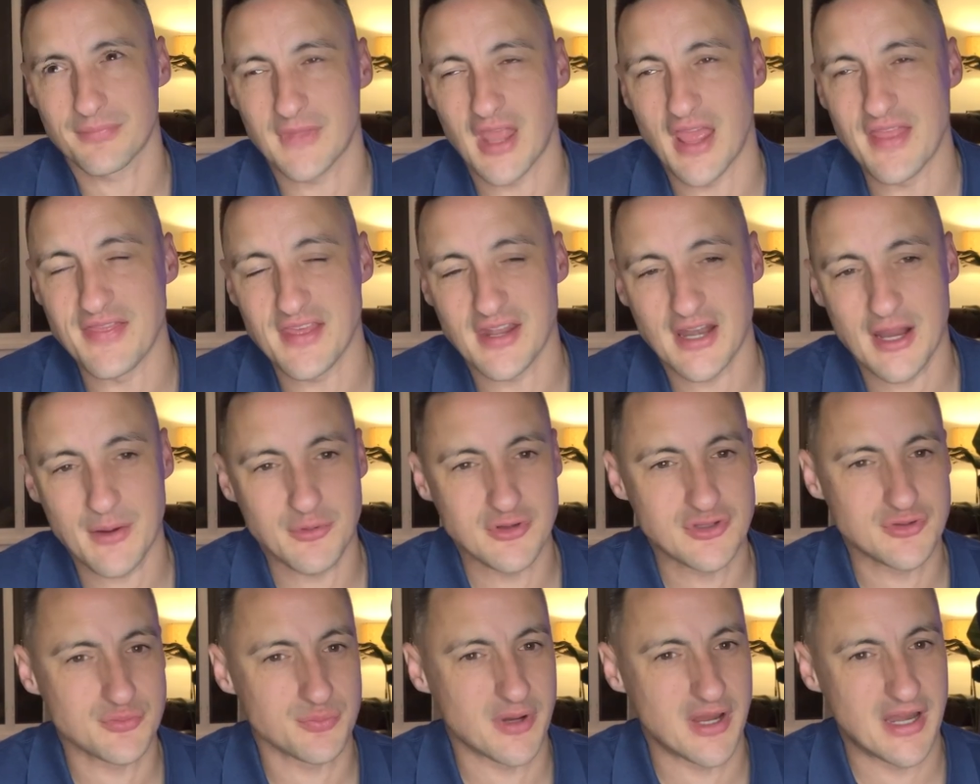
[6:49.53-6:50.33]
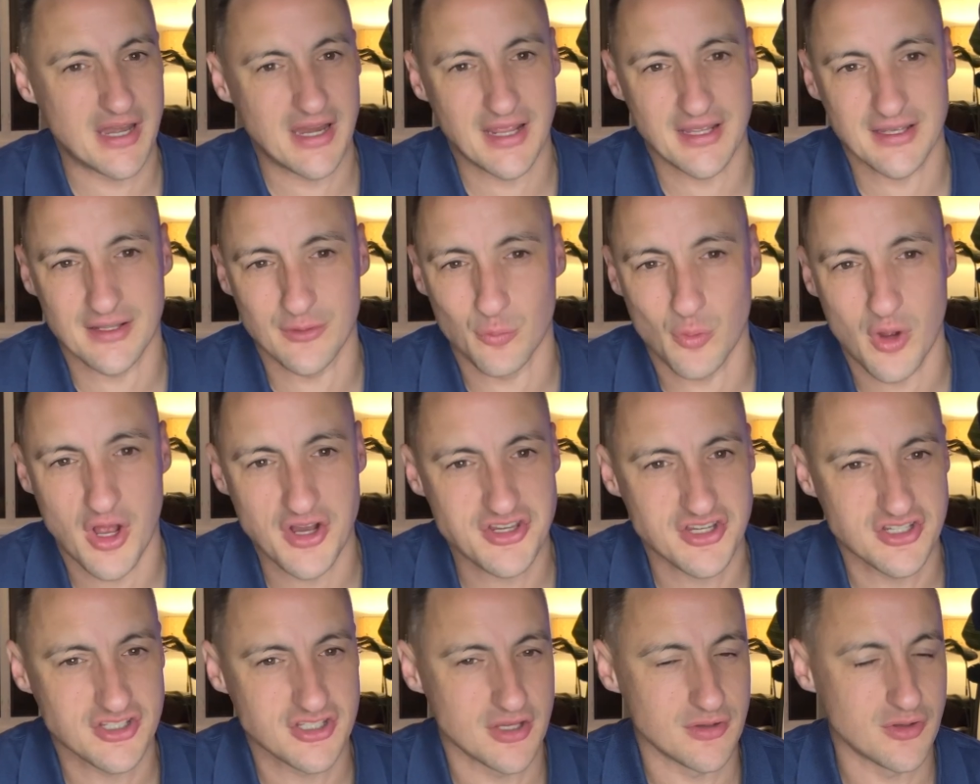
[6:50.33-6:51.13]
And then I was reading and
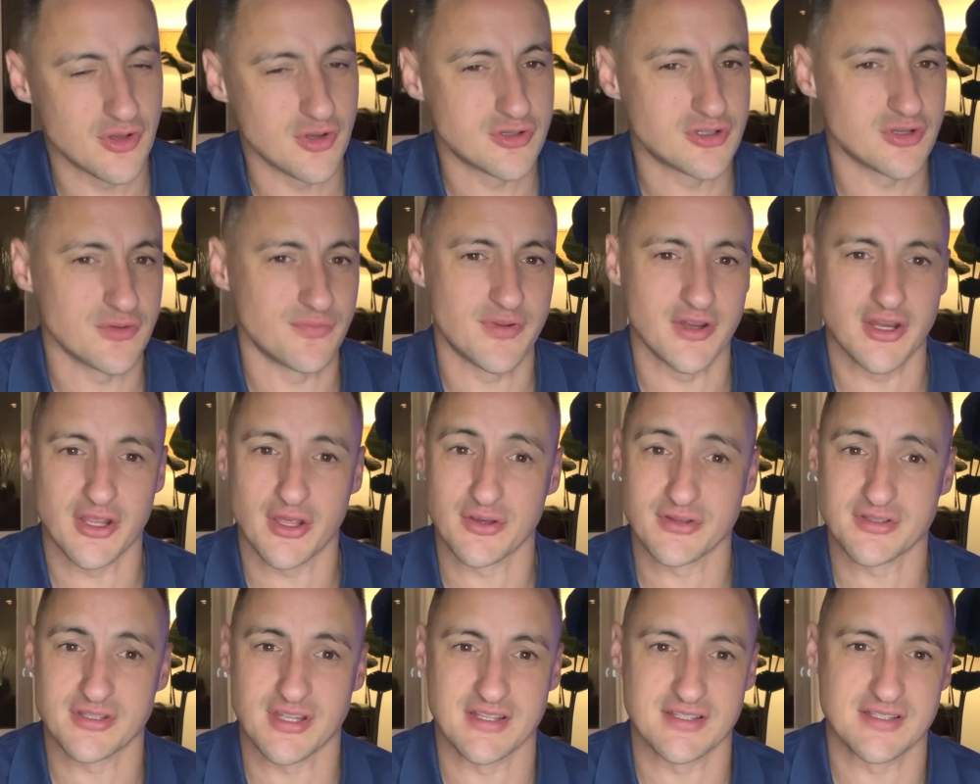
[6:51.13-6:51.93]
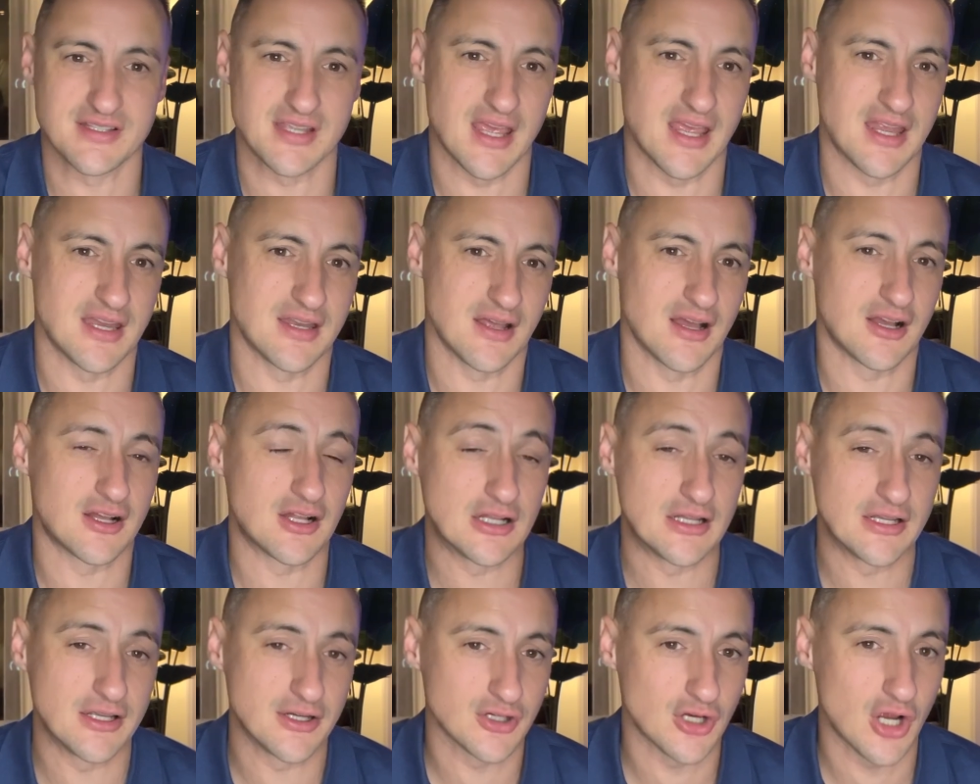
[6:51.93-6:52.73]
watching some YouTube videos that said a
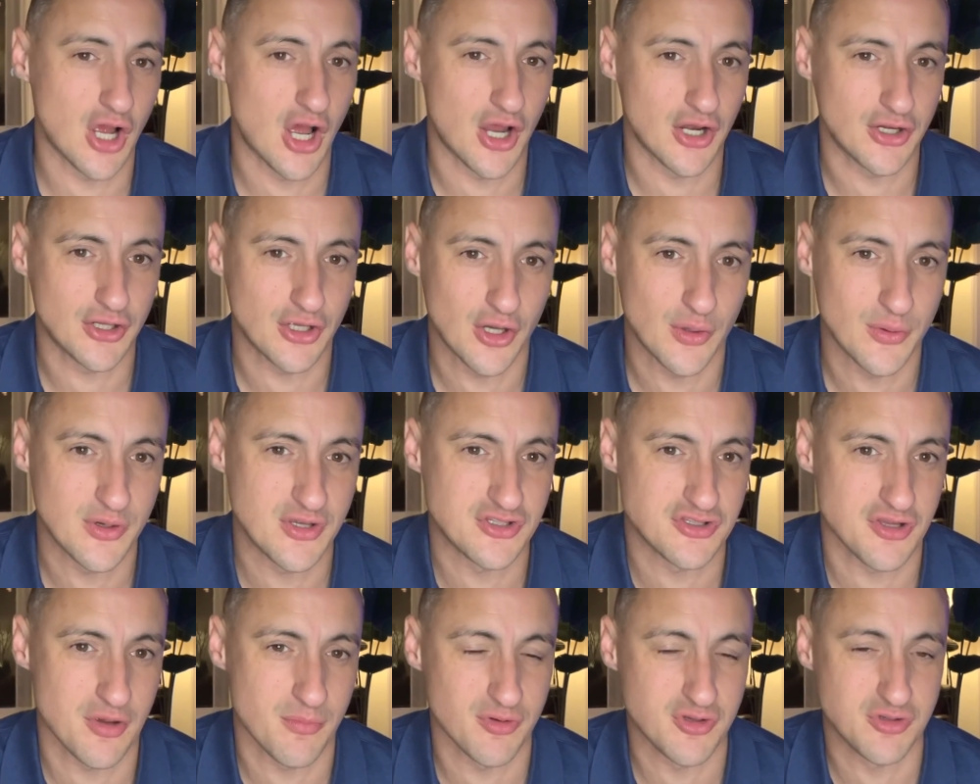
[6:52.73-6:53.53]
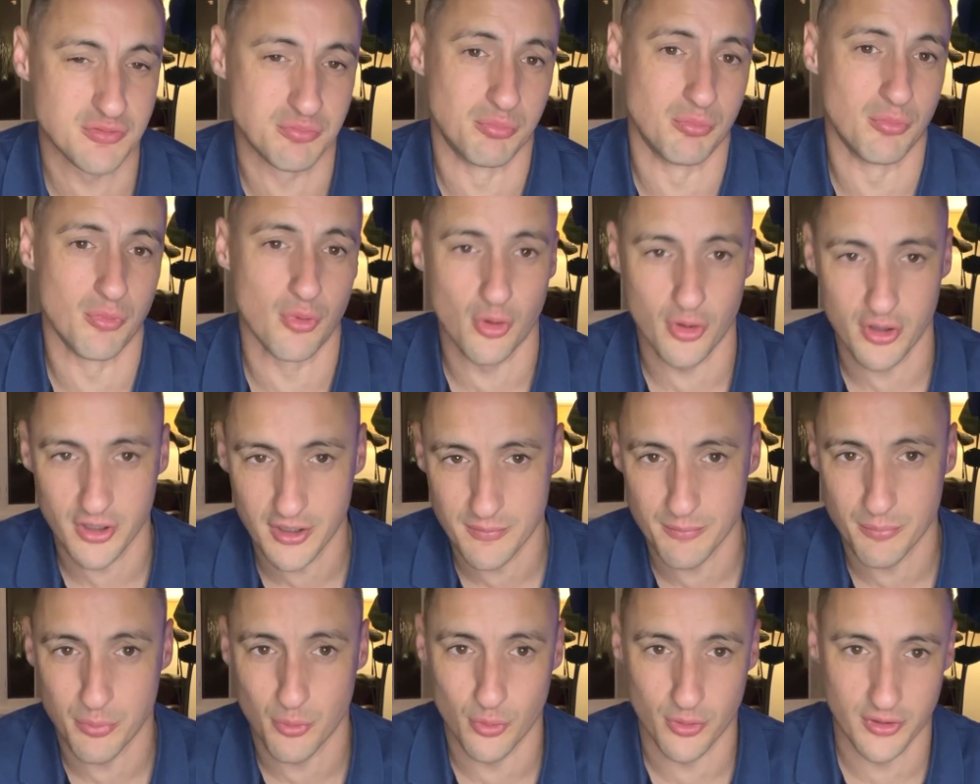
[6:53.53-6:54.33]
clear audio is almost more
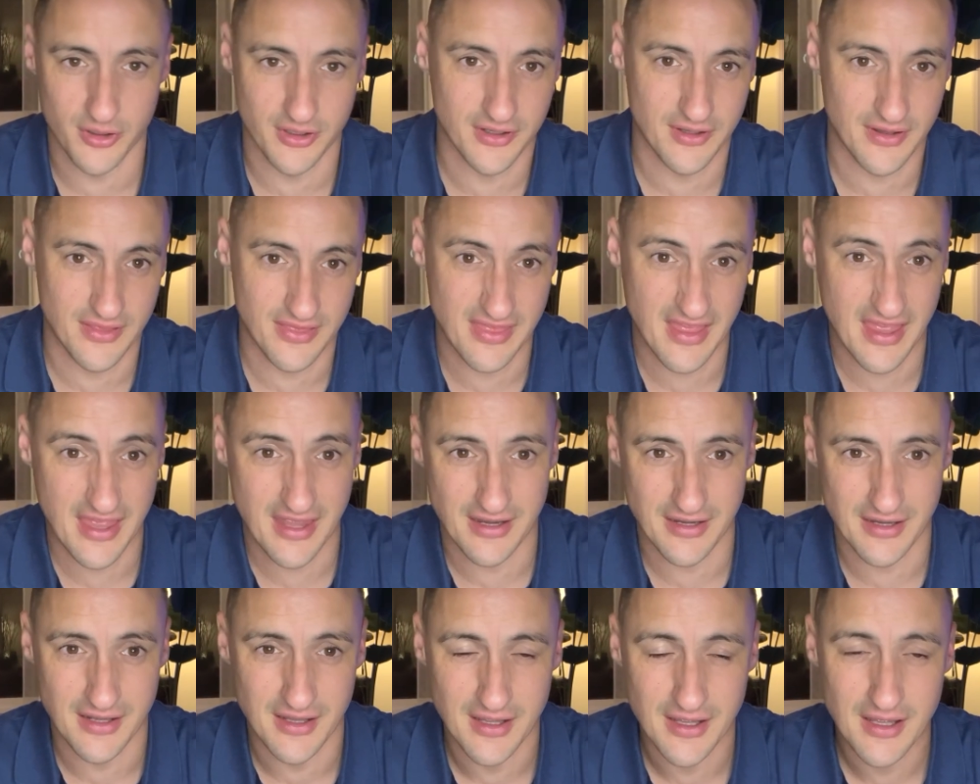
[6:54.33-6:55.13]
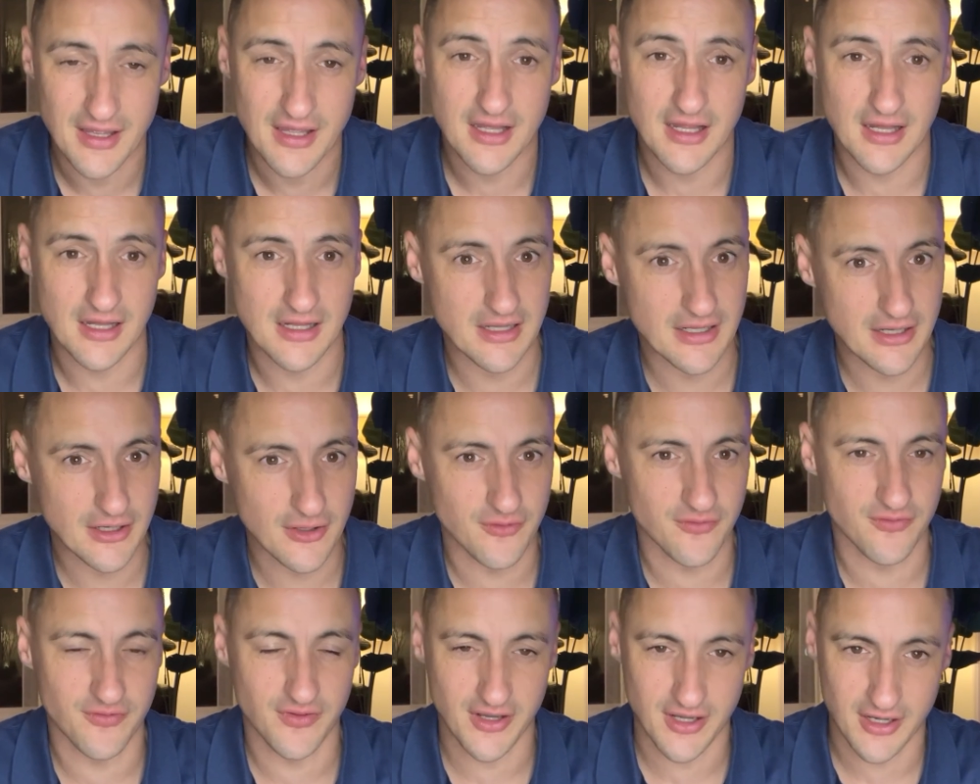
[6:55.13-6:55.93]
important than
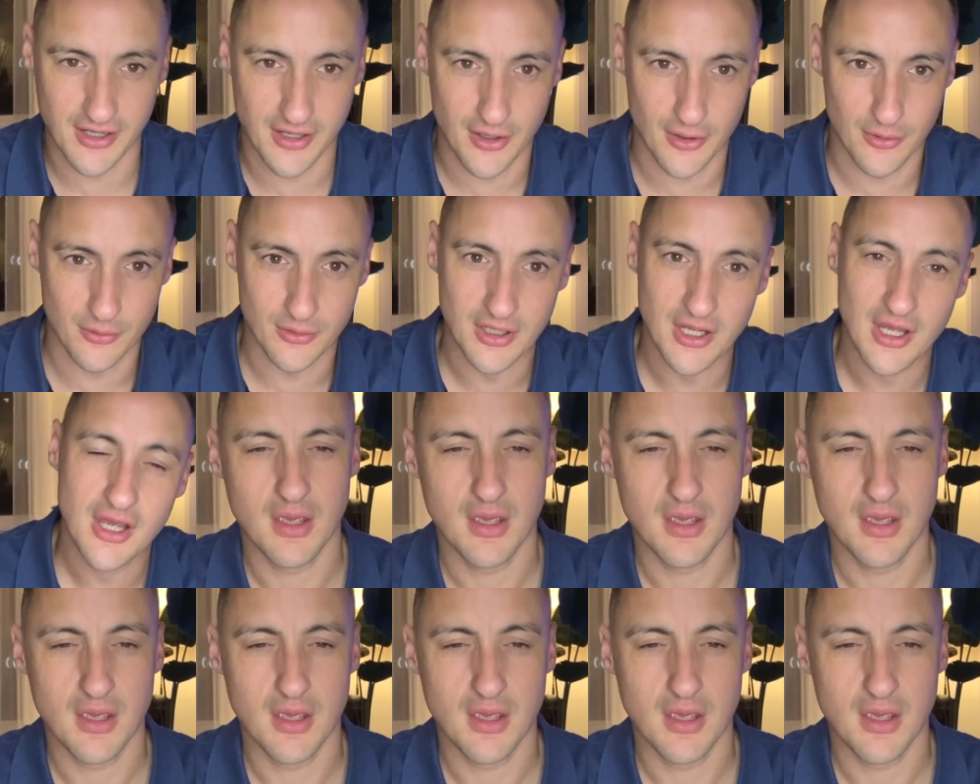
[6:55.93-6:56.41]
clear video.